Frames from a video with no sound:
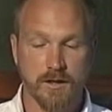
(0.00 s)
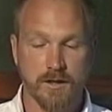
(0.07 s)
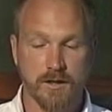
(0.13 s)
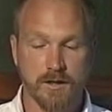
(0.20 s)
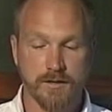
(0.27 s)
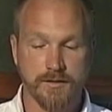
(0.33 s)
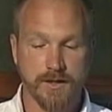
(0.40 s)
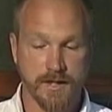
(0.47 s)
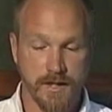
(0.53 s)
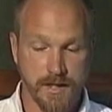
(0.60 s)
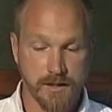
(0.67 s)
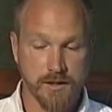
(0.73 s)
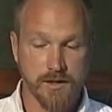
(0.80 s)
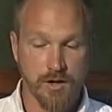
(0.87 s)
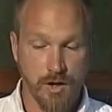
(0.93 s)
Uh, the
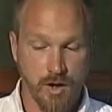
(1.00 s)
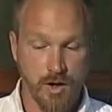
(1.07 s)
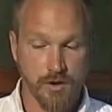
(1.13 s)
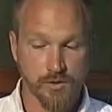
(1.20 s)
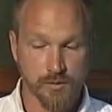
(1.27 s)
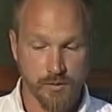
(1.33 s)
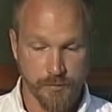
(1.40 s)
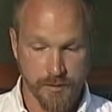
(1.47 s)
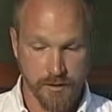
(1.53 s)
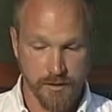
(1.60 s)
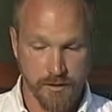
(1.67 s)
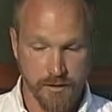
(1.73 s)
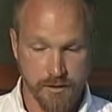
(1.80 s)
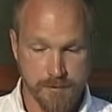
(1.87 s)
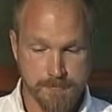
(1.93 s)
heat cars will be
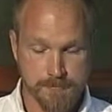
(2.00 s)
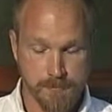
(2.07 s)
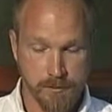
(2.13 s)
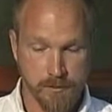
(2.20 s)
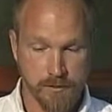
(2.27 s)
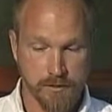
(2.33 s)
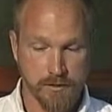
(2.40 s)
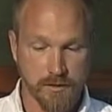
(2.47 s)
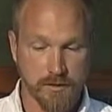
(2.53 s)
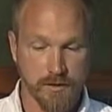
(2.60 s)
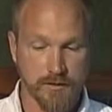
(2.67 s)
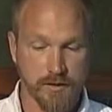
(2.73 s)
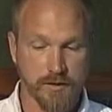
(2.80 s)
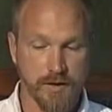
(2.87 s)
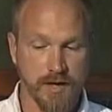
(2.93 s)
there.
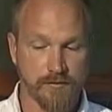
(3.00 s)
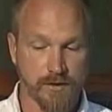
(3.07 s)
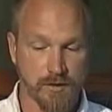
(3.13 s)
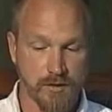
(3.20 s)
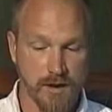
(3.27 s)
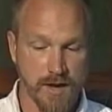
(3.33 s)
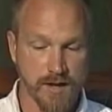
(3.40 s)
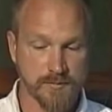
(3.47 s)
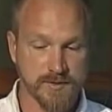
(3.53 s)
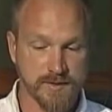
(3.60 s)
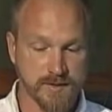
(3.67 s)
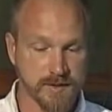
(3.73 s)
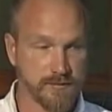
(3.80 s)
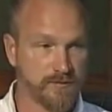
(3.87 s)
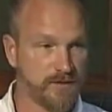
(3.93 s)
Uh, they're going to have a crime
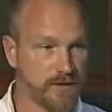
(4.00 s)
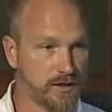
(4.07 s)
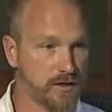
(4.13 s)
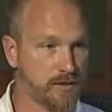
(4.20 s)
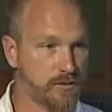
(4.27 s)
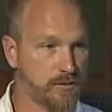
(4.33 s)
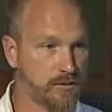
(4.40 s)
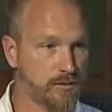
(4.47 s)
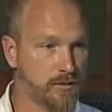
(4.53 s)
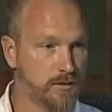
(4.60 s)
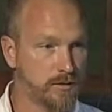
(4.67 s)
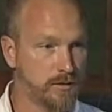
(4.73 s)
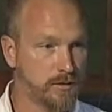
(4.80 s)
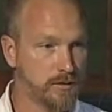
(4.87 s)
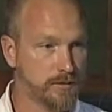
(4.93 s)
scene vehicle.
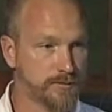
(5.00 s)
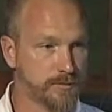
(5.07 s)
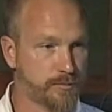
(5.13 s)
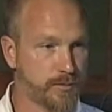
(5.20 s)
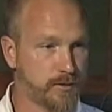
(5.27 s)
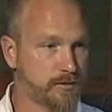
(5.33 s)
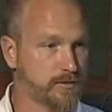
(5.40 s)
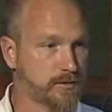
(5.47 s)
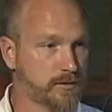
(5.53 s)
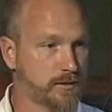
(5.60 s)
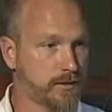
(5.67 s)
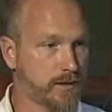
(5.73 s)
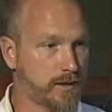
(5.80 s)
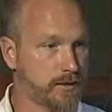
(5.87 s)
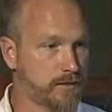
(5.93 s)
And
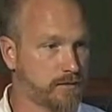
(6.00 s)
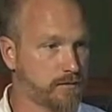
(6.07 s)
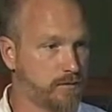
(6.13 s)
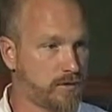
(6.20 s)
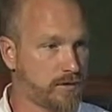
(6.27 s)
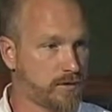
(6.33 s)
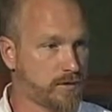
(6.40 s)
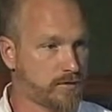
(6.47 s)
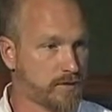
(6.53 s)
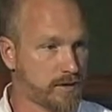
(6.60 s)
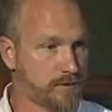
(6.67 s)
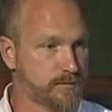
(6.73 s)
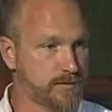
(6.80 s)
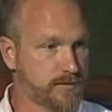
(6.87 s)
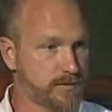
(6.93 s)
supposedly, a what a
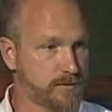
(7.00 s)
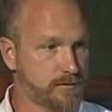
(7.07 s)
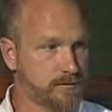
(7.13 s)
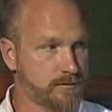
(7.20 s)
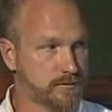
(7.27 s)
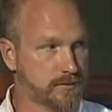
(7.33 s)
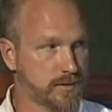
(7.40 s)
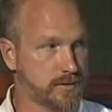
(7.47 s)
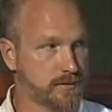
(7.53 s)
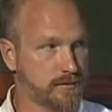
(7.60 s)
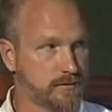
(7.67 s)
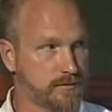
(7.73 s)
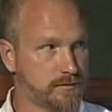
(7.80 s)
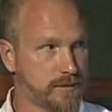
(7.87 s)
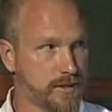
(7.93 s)
crime scene looks like
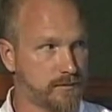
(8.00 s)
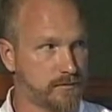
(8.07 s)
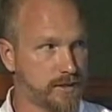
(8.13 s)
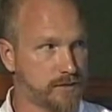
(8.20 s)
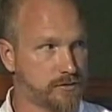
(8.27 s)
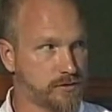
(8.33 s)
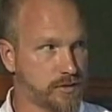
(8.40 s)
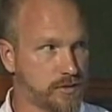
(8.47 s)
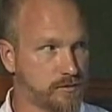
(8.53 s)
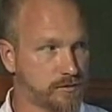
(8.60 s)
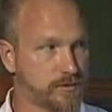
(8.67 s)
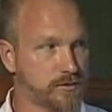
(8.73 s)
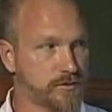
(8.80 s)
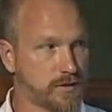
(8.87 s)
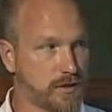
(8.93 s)
it outlined in chalk.
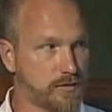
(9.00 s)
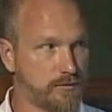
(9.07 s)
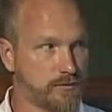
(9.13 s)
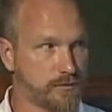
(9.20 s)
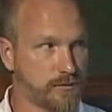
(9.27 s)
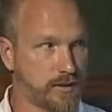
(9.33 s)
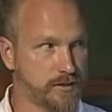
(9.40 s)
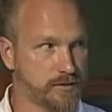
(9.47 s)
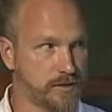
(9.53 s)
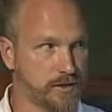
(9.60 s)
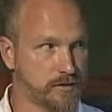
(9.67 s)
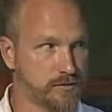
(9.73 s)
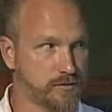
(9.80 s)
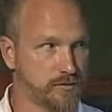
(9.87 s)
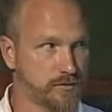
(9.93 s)
This is all for
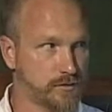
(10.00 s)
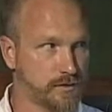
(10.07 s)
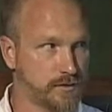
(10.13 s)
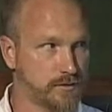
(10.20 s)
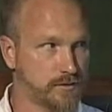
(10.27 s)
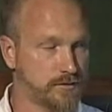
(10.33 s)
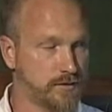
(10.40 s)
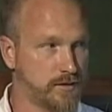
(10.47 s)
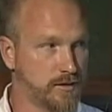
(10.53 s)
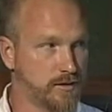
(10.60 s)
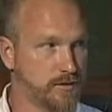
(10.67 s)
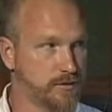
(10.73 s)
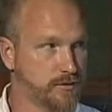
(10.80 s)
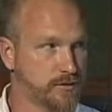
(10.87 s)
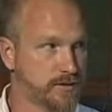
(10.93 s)
educational for kids. Right.
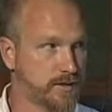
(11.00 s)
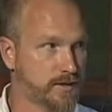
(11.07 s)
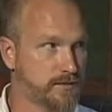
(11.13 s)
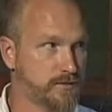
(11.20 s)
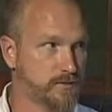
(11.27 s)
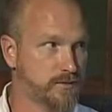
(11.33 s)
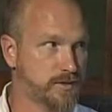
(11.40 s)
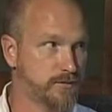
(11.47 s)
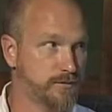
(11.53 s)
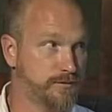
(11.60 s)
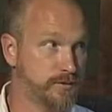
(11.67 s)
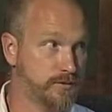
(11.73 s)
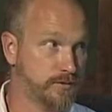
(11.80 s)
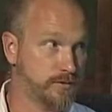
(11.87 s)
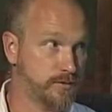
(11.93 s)
Of course, I assume some
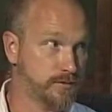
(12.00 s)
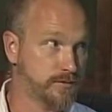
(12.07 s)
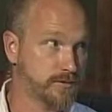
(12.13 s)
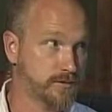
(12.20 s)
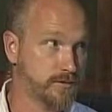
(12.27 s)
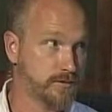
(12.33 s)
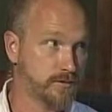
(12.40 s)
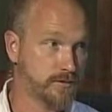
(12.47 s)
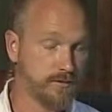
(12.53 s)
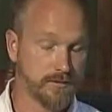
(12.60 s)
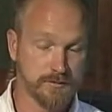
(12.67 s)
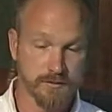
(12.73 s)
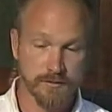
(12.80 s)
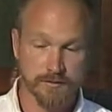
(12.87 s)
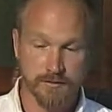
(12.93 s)
of us adults could learn
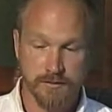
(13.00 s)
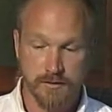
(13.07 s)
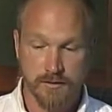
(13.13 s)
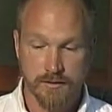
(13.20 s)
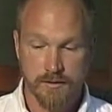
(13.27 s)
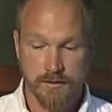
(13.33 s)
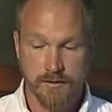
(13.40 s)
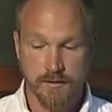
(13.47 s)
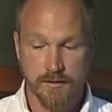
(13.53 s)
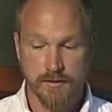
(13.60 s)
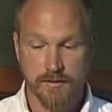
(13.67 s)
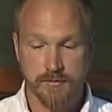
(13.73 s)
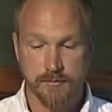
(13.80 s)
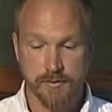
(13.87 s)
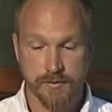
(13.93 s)
it too. Yes.
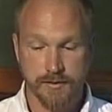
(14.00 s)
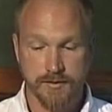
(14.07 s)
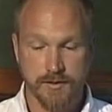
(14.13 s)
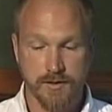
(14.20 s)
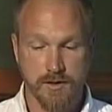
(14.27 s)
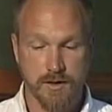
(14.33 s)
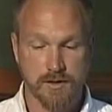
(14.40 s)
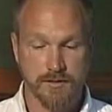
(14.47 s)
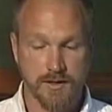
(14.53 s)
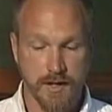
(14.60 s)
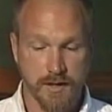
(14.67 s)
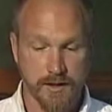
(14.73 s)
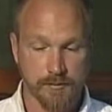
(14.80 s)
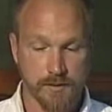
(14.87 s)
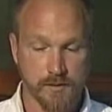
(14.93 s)
Um, police cars,
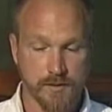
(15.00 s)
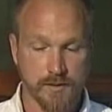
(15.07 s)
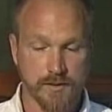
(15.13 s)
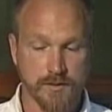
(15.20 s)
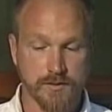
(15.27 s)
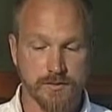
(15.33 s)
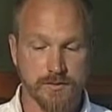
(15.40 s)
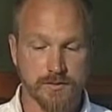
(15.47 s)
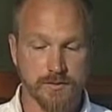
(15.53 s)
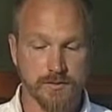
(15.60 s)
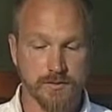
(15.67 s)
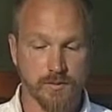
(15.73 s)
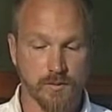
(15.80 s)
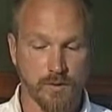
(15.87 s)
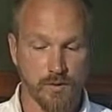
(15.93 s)
ambulance,
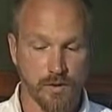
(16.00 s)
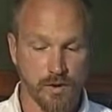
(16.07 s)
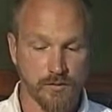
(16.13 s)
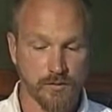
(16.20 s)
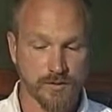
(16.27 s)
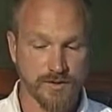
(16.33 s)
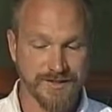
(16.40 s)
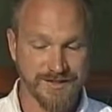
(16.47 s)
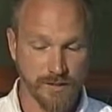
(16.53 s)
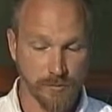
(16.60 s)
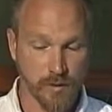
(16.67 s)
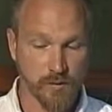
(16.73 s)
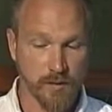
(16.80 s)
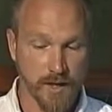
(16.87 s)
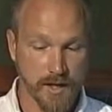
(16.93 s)
the rollover
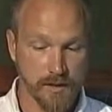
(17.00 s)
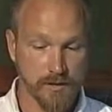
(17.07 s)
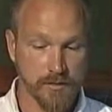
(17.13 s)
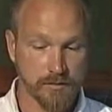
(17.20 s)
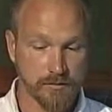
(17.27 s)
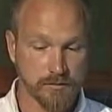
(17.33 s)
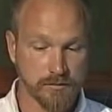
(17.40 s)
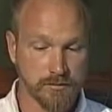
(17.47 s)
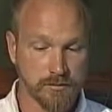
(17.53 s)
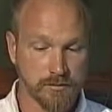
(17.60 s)
simulator.